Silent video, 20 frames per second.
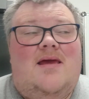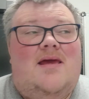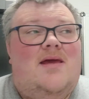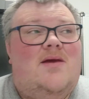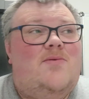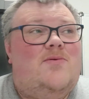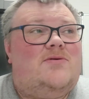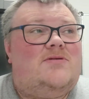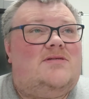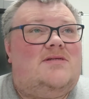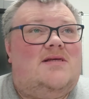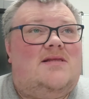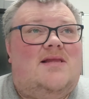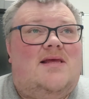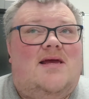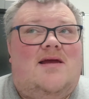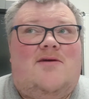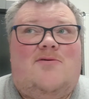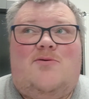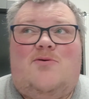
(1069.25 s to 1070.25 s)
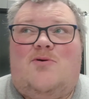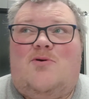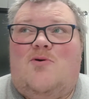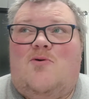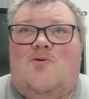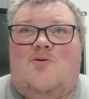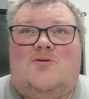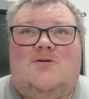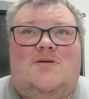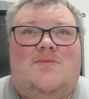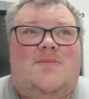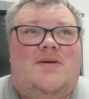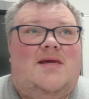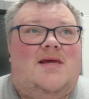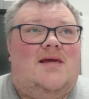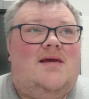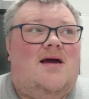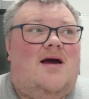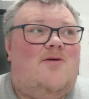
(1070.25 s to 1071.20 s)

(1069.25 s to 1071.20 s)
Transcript: It will sit there, it will call to me,